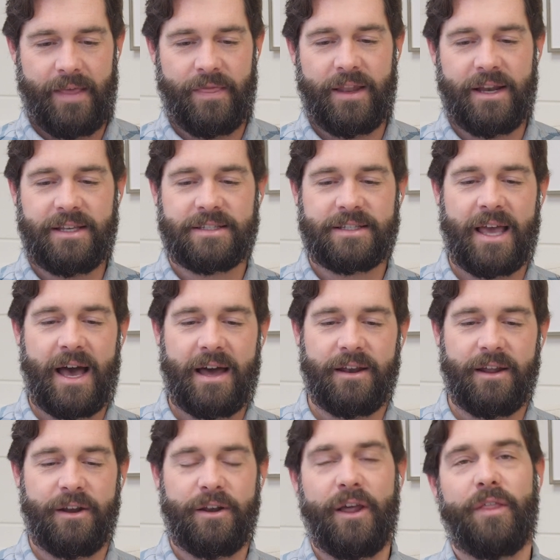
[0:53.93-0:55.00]
and then he's
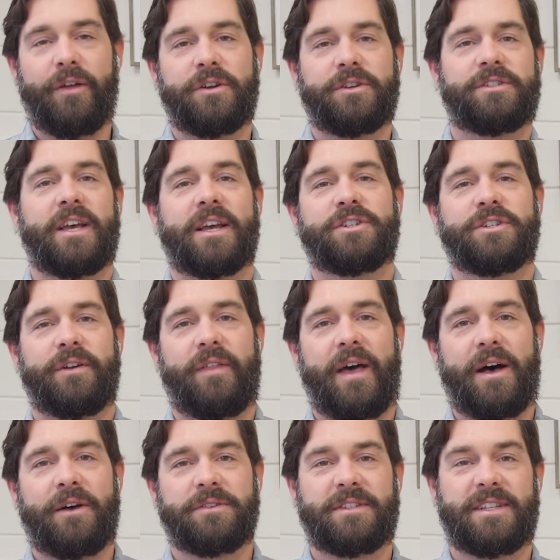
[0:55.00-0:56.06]
got another section of the
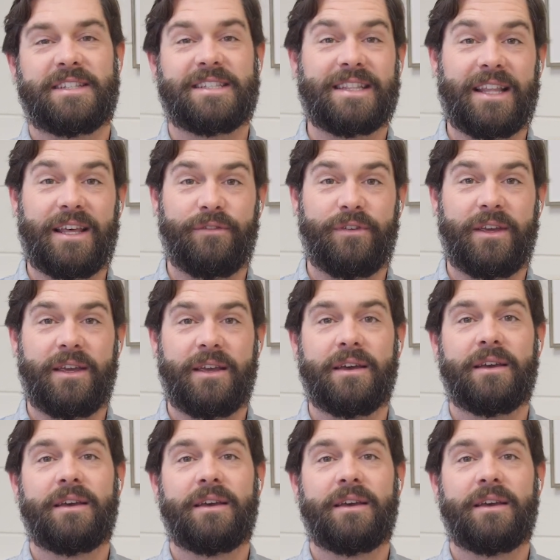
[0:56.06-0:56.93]
house that's living.